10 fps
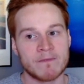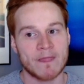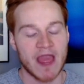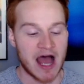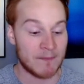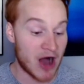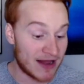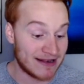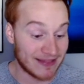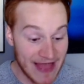
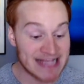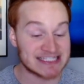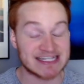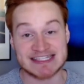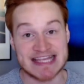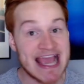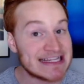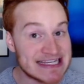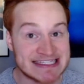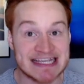Unless, because the
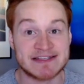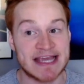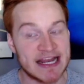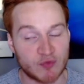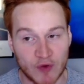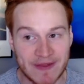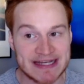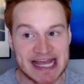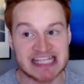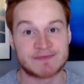ACC is getting really
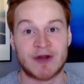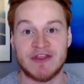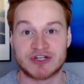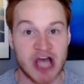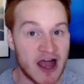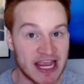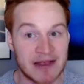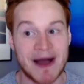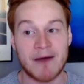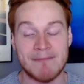desperate. They're talking
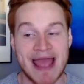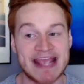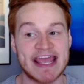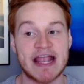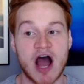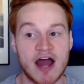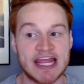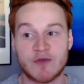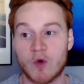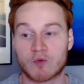about making
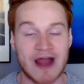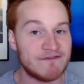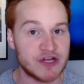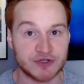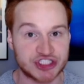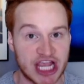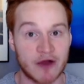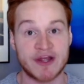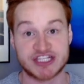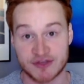unequal revenue
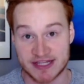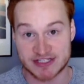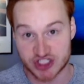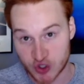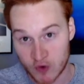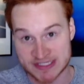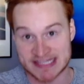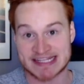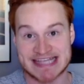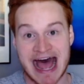sharing so the schools at
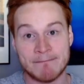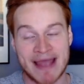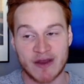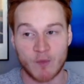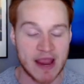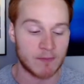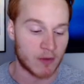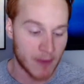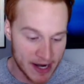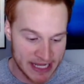the top make way more
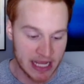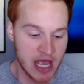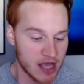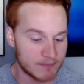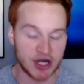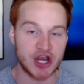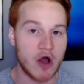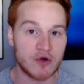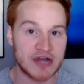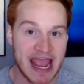money. But
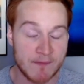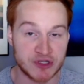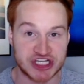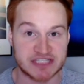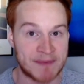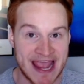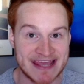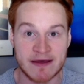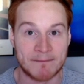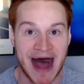Notre Dame would just pay
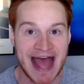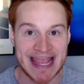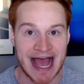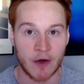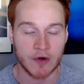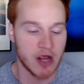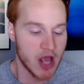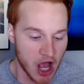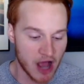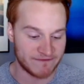the buyout
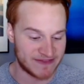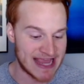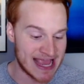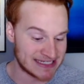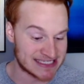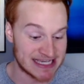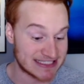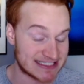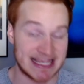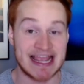of the
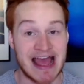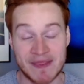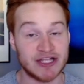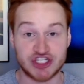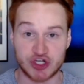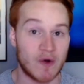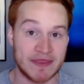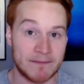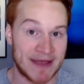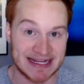ACC and then join
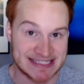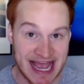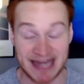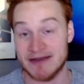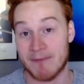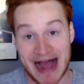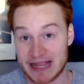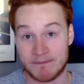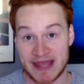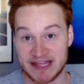the Big Ten, in my
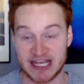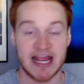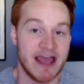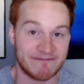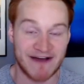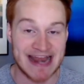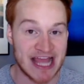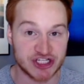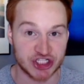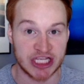opinion.
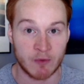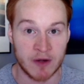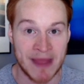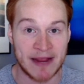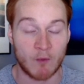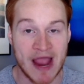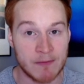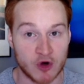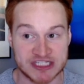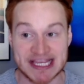Financially, it would make way
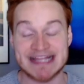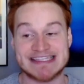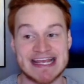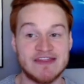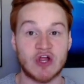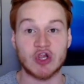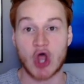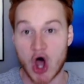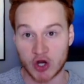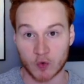more sense in the
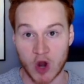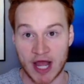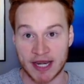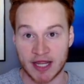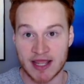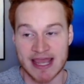long run.